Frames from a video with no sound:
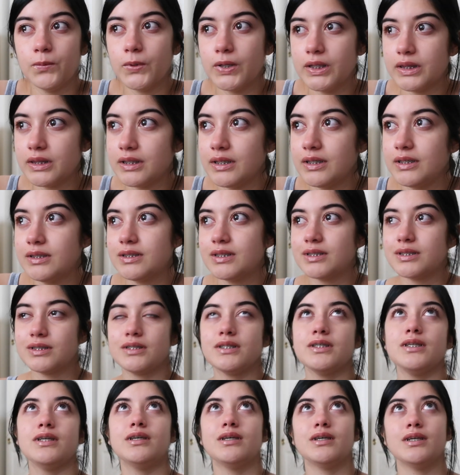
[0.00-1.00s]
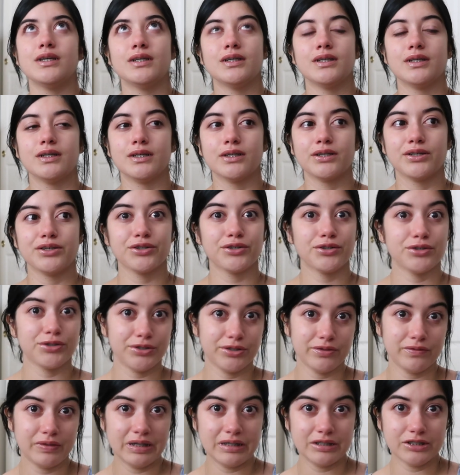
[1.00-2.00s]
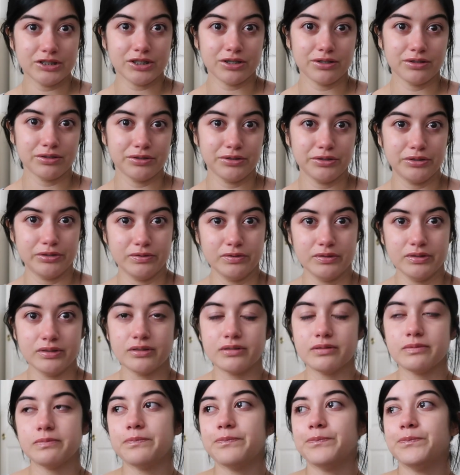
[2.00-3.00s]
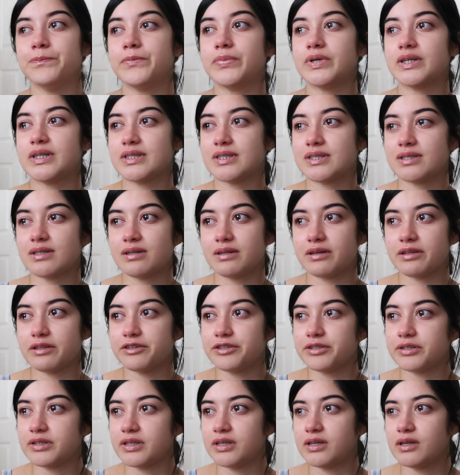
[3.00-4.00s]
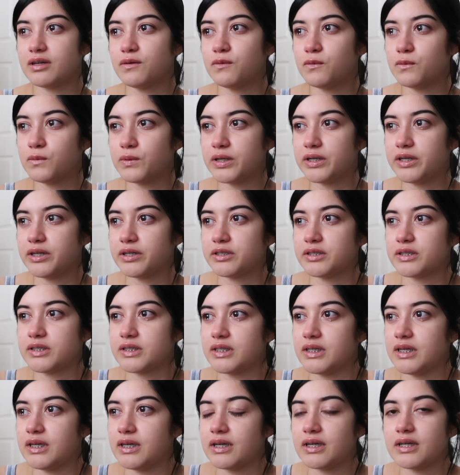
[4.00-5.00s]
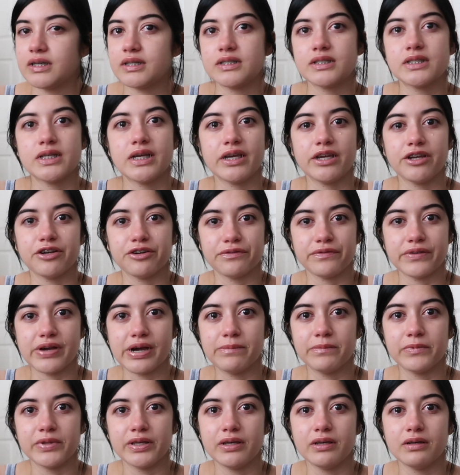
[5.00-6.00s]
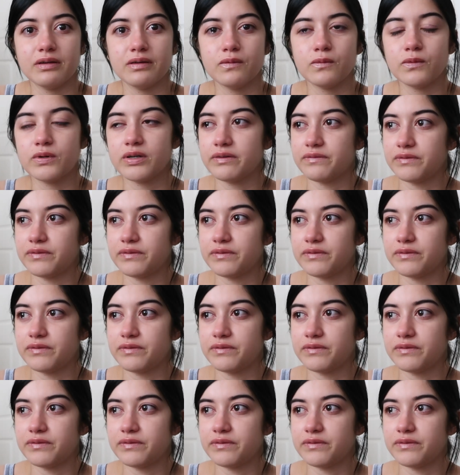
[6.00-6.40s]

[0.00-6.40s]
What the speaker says: One thing to see coronavirus on the news, but it's another thing when you're seeing it take your family,